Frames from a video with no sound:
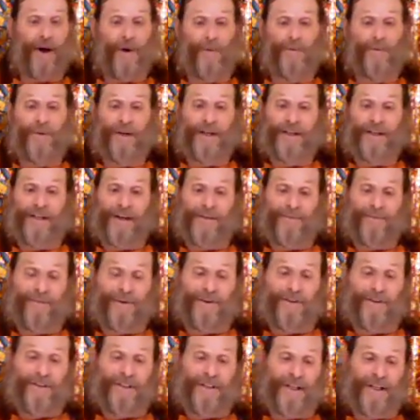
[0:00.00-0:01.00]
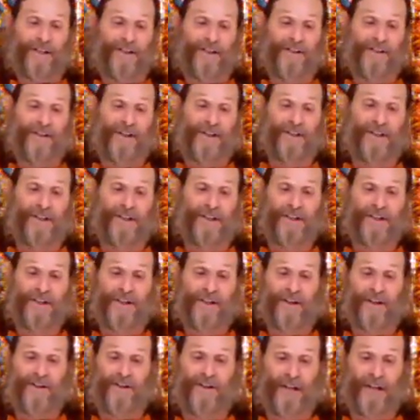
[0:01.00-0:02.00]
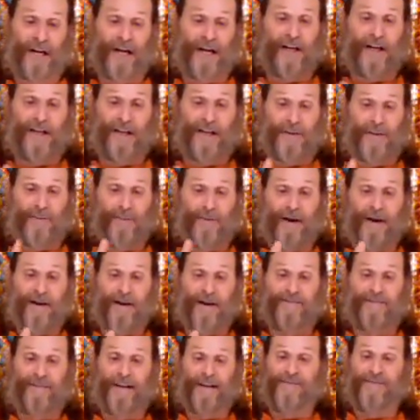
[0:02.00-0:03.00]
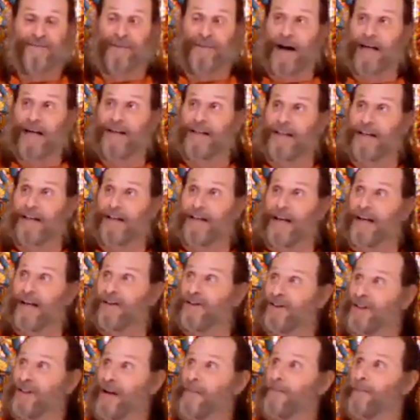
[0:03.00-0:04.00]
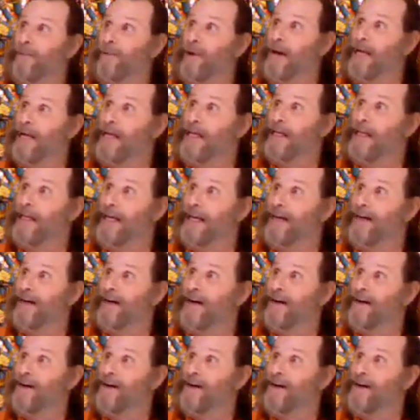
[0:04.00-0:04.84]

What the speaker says: only difference is this is contained and we have defined it and separated it.